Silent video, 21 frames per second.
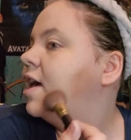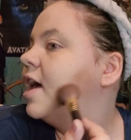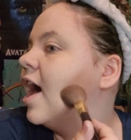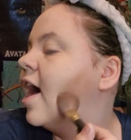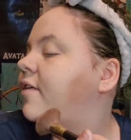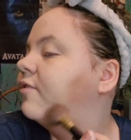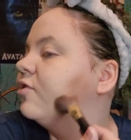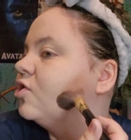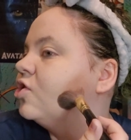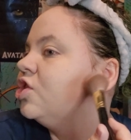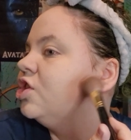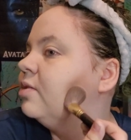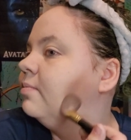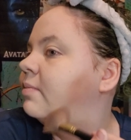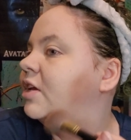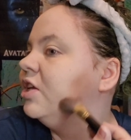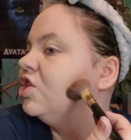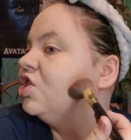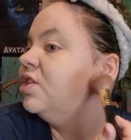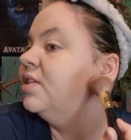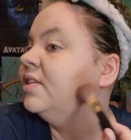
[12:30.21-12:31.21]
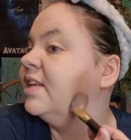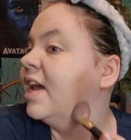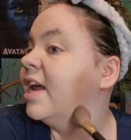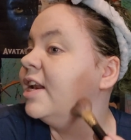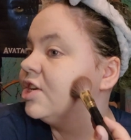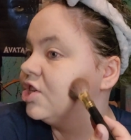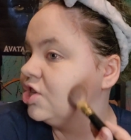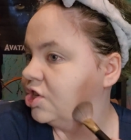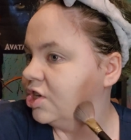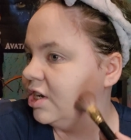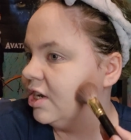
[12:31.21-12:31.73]
after she meets
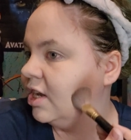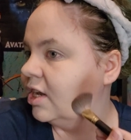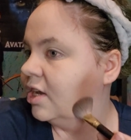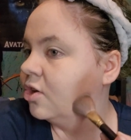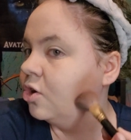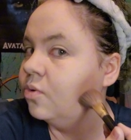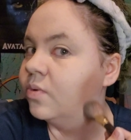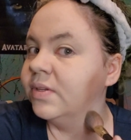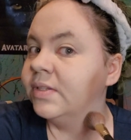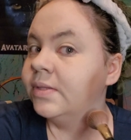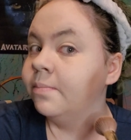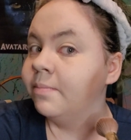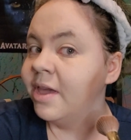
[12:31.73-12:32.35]
Denji, who is the